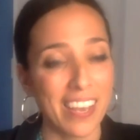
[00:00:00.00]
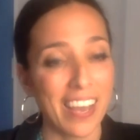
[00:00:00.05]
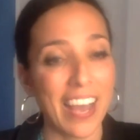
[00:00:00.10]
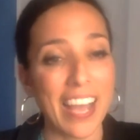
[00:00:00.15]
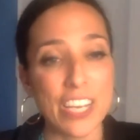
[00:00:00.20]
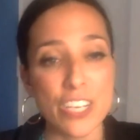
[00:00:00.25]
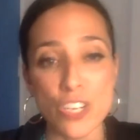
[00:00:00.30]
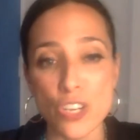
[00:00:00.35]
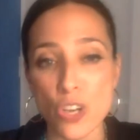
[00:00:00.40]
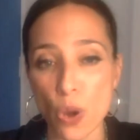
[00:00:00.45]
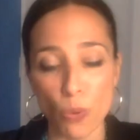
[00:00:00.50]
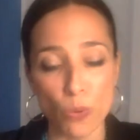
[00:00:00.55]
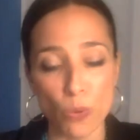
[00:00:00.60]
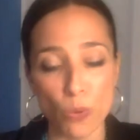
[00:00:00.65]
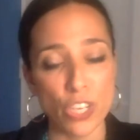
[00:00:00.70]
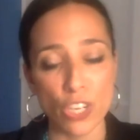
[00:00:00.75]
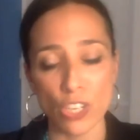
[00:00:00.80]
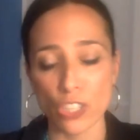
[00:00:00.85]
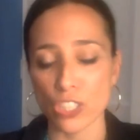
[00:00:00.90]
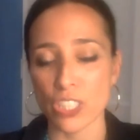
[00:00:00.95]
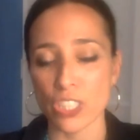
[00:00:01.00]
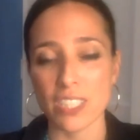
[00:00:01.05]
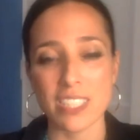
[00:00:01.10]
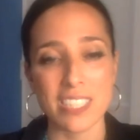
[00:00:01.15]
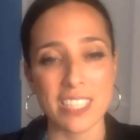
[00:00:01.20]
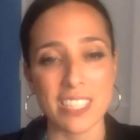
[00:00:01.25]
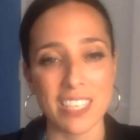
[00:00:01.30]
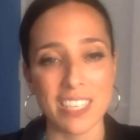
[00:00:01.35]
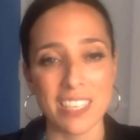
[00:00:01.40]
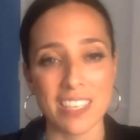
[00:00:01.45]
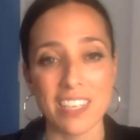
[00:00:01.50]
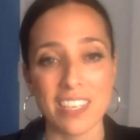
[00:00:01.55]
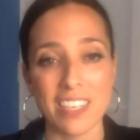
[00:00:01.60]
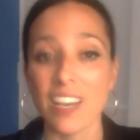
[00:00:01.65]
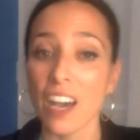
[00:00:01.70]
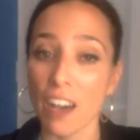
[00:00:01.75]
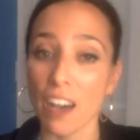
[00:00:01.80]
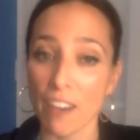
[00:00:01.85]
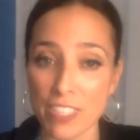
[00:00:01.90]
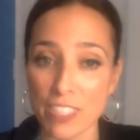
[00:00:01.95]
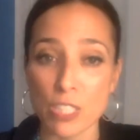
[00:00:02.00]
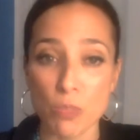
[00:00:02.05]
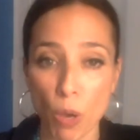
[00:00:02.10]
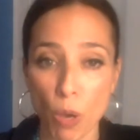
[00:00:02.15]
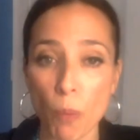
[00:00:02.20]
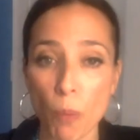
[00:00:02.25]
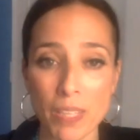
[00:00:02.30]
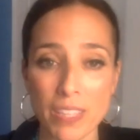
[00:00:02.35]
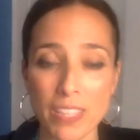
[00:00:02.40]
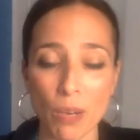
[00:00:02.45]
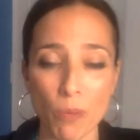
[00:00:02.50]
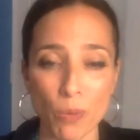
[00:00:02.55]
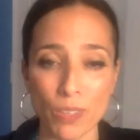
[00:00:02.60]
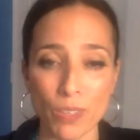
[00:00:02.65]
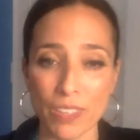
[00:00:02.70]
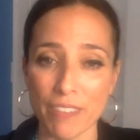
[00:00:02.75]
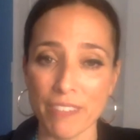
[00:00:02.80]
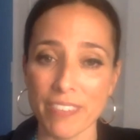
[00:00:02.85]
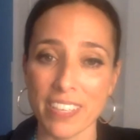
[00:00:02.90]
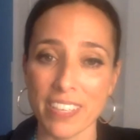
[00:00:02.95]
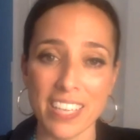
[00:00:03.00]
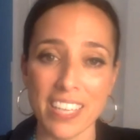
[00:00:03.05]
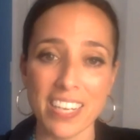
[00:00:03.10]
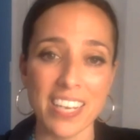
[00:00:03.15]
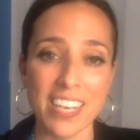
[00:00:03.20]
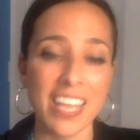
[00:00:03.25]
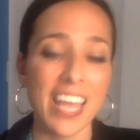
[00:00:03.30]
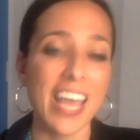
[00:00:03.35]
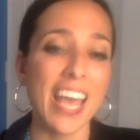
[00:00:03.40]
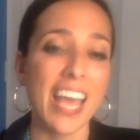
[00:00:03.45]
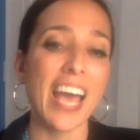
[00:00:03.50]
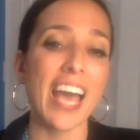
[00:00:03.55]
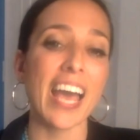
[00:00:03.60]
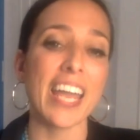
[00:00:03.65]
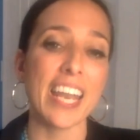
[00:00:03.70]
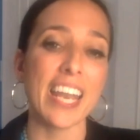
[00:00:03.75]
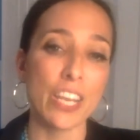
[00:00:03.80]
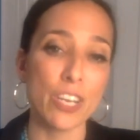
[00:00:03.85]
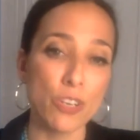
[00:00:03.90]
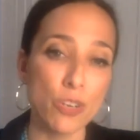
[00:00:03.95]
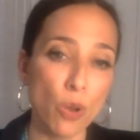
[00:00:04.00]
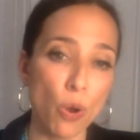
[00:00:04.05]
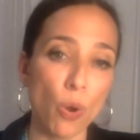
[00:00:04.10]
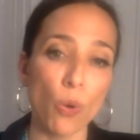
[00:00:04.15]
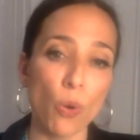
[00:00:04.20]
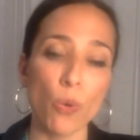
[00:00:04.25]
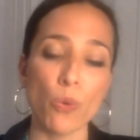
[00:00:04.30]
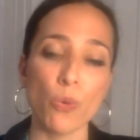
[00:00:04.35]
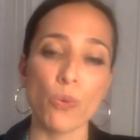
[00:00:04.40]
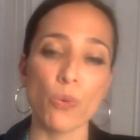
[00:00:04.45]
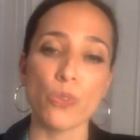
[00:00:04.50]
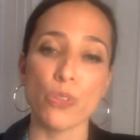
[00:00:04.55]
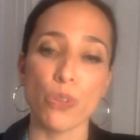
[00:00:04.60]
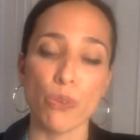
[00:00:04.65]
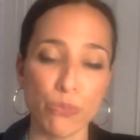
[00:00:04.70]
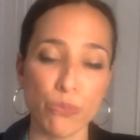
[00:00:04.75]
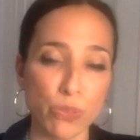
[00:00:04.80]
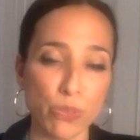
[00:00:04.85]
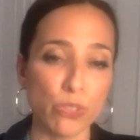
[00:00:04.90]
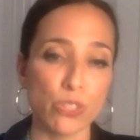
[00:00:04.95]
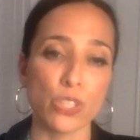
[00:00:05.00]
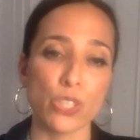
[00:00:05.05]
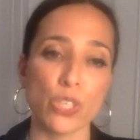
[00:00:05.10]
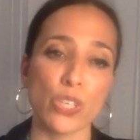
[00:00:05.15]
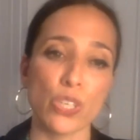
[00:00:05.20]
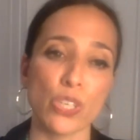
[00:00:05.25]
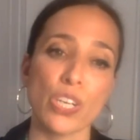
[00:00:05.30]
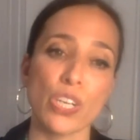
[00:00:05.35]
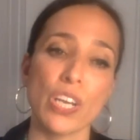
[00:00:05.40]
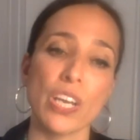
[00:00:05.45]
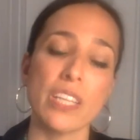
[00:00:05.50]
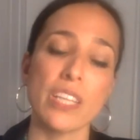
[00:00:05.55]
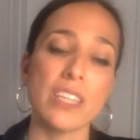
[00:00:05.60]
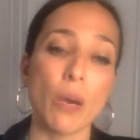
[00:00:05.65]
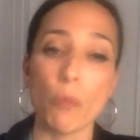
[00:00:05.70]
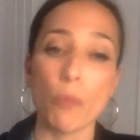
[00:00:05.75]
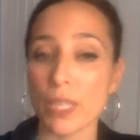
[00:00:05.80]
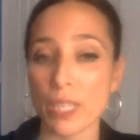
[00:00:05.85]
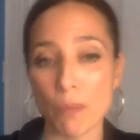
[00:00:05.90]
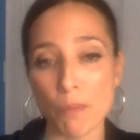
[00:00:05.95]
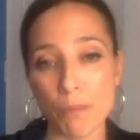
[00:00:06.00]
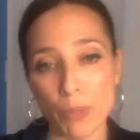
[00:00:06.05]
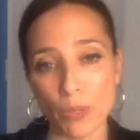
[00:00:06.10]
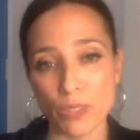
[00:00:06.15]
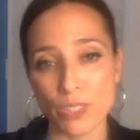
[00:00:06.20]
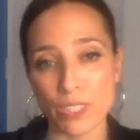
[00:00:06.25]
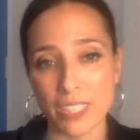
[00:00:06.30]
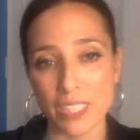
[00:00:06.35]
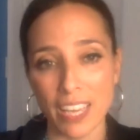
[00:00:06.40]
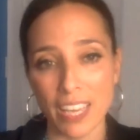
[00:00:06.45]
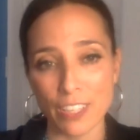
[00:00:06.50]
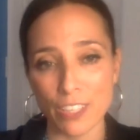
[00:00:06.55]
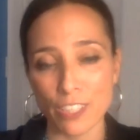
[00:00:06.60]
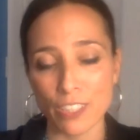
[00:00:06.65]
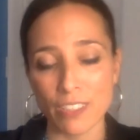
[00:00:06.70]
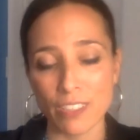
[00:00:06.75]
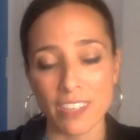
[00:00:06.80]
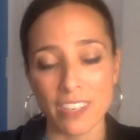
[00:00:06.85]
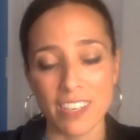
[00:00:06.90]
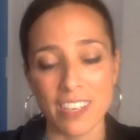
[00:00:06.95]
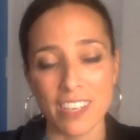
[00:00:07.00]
I know the urgency of this moment that we're living in, and I know the future that we can build together.